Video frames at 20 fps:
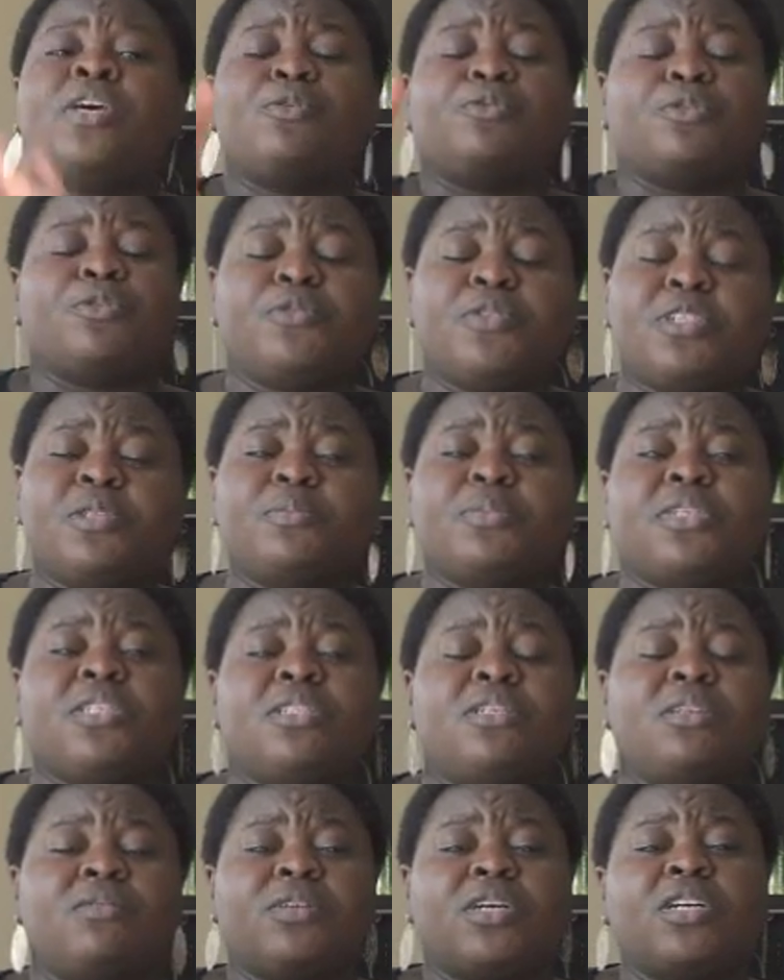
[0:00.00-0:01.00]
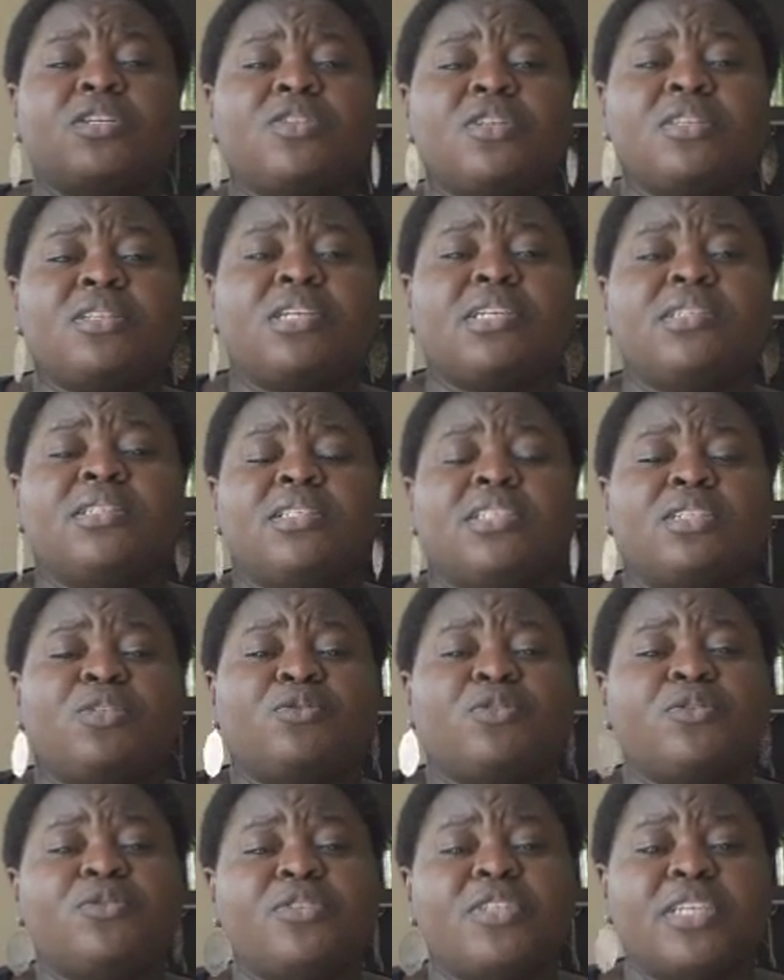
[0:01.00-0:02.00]
15% of $100,000 is
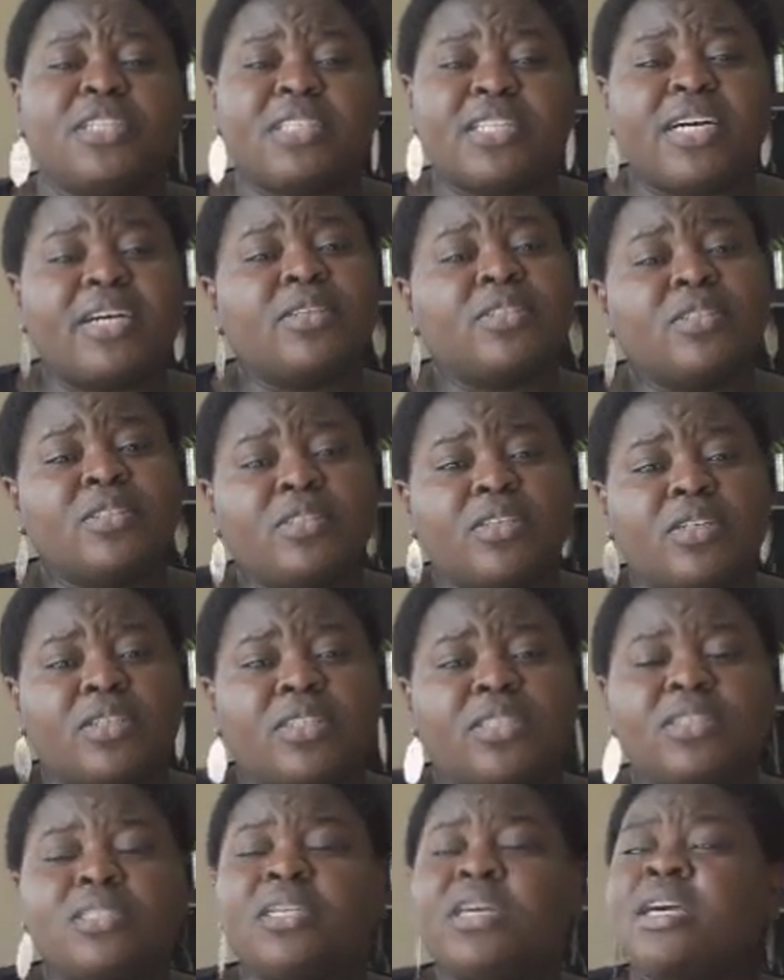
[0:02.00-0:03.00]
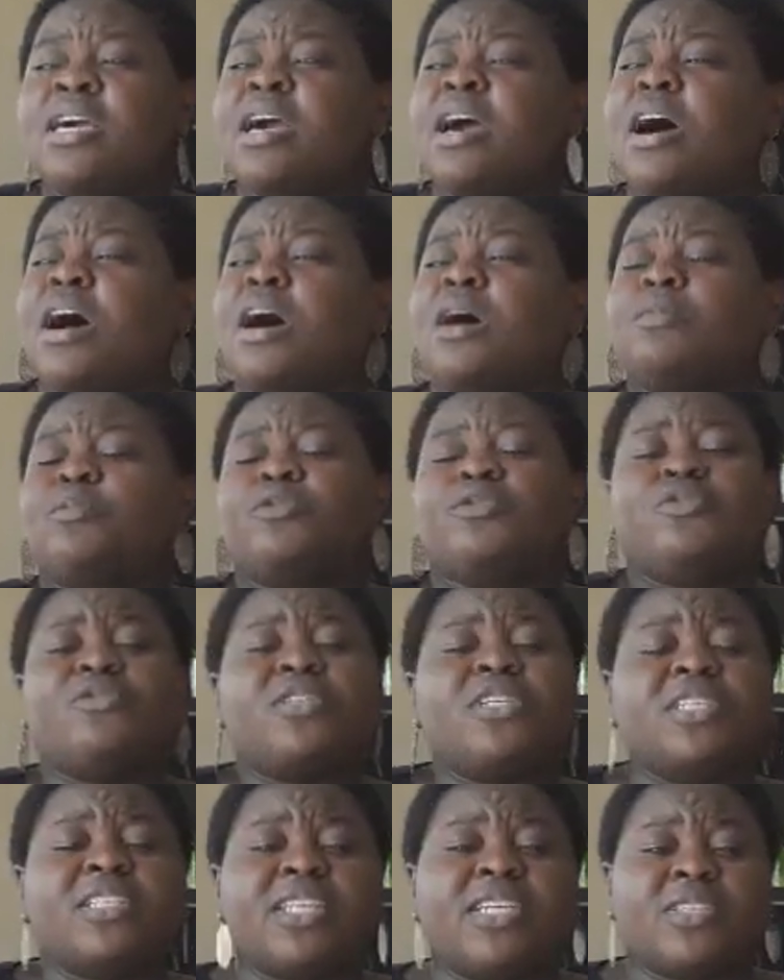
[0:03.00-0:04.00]
$15,000.
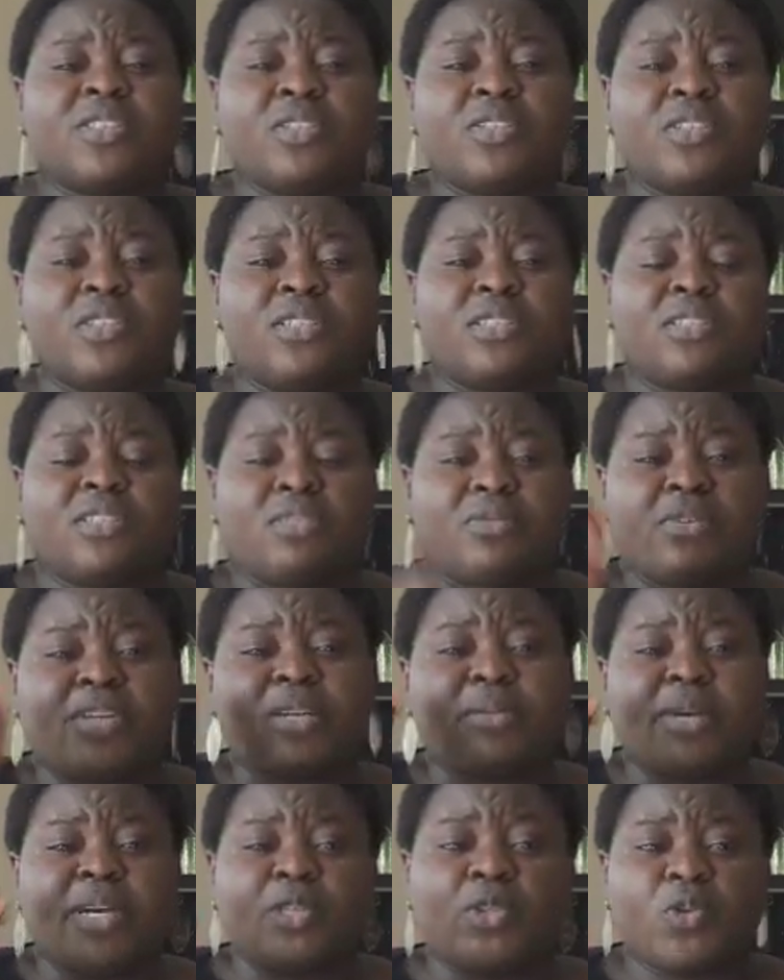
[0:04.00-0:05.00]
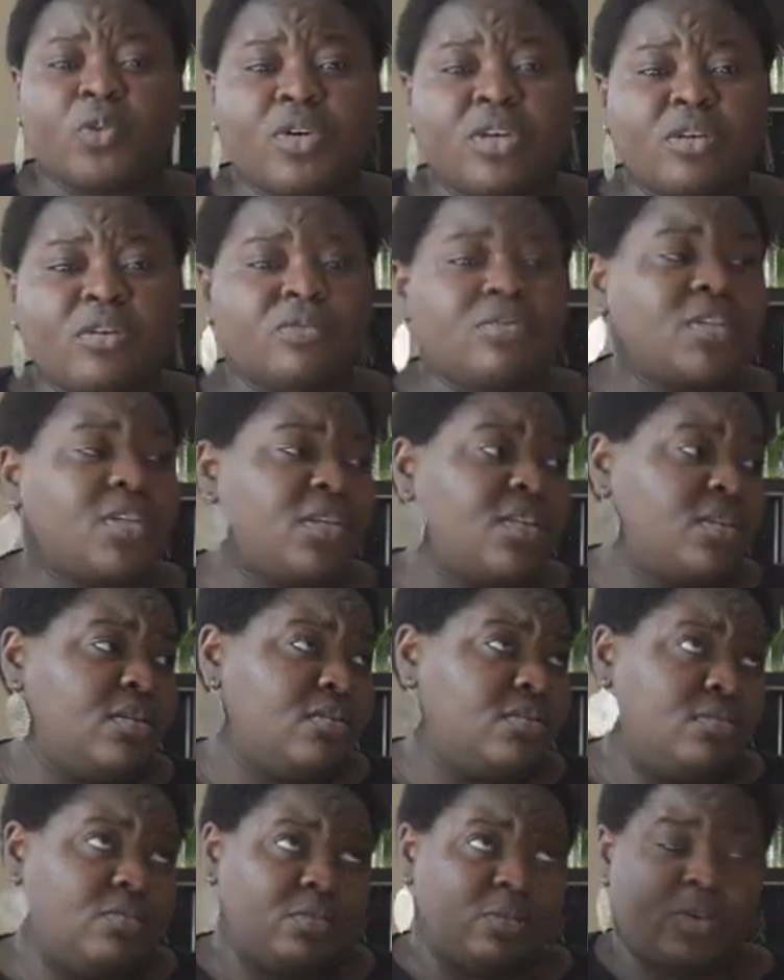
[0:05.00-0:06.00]
$15,000 divided by 12
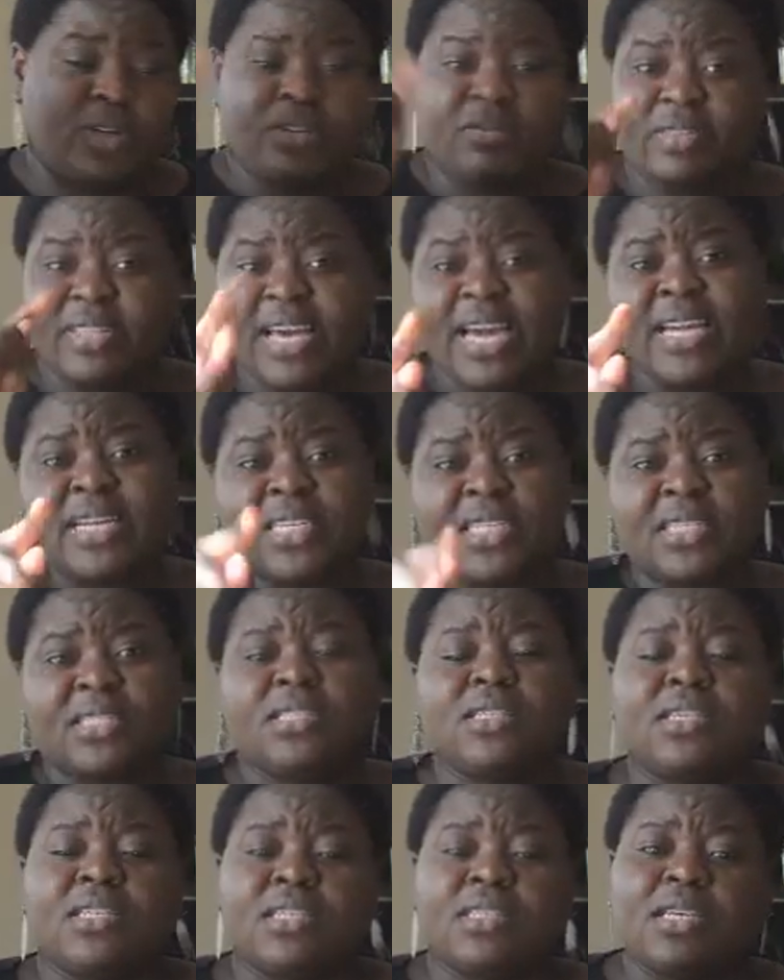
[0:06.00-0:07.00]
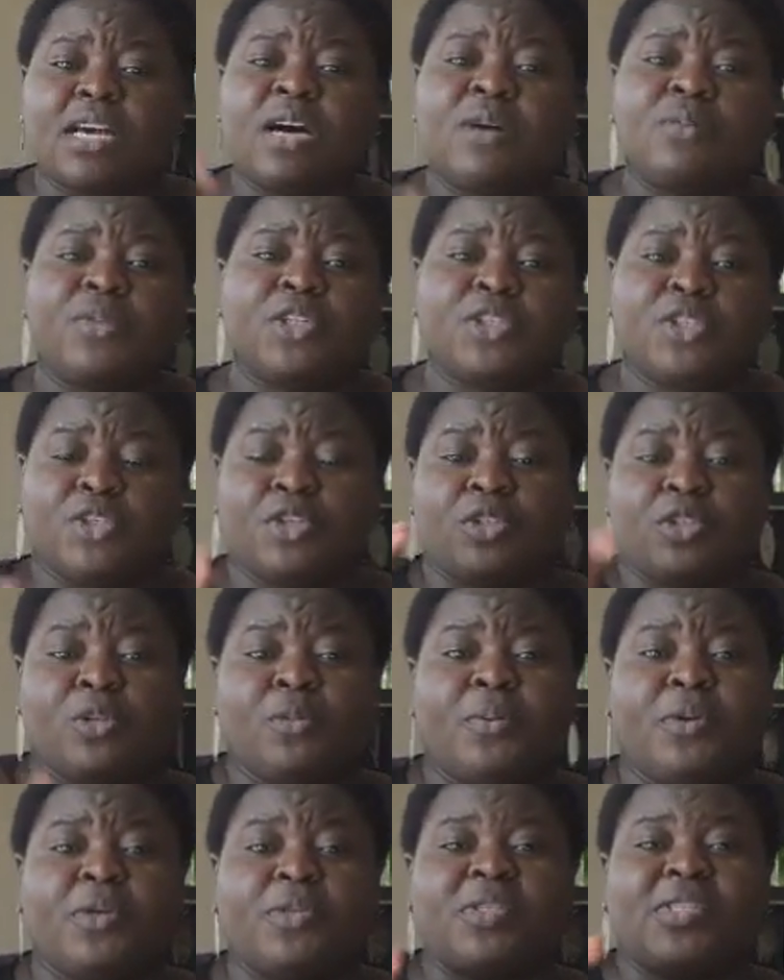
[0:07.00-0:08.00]
Whatever that is how much you're
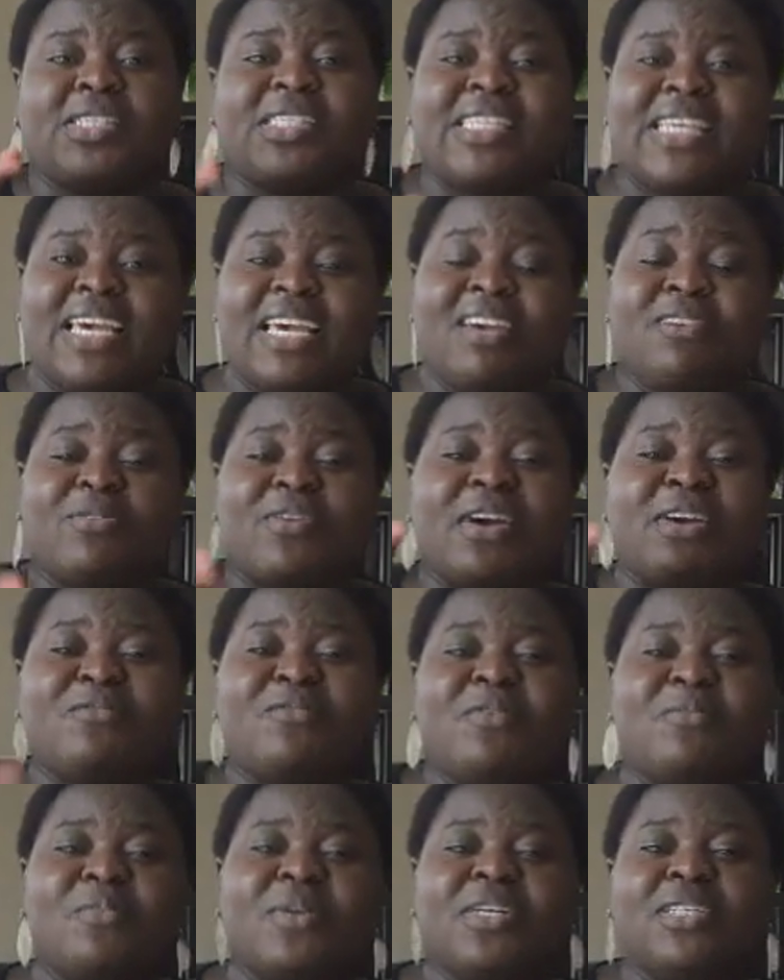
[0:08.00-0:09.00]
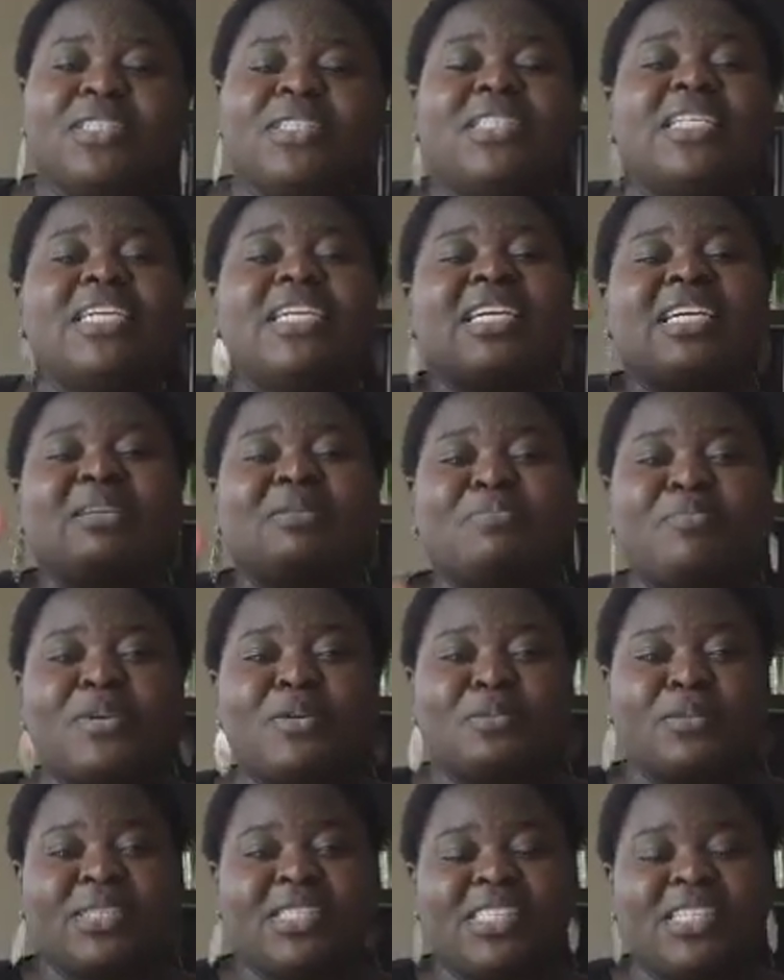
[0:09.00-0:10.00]
supposed to save every month in
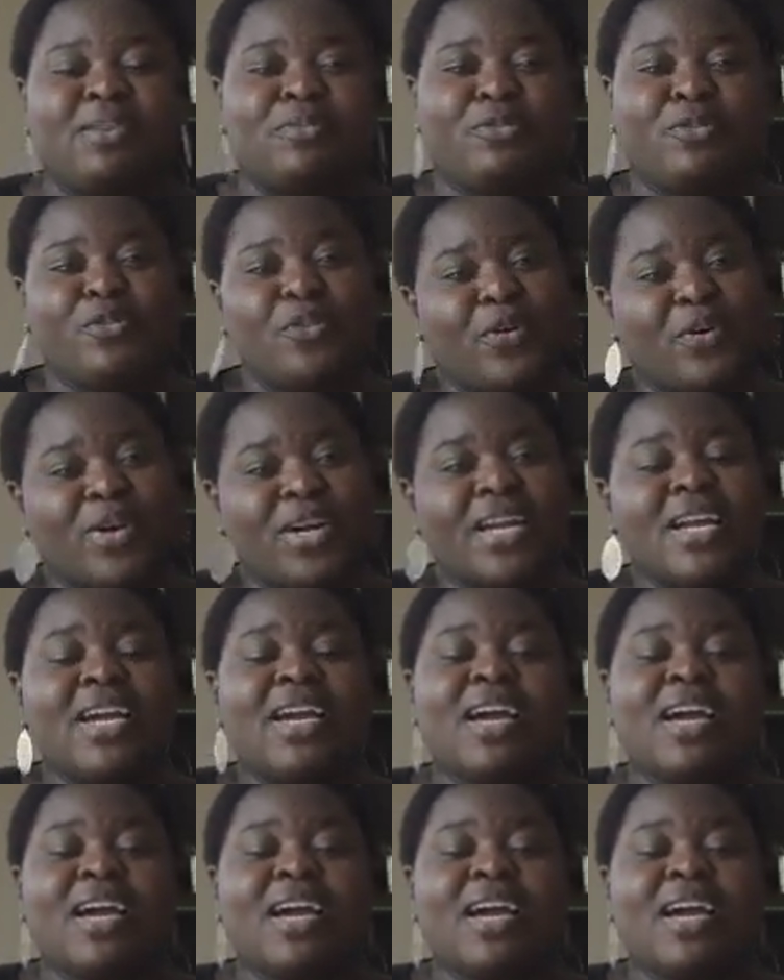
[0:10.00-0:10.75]
baby step 4.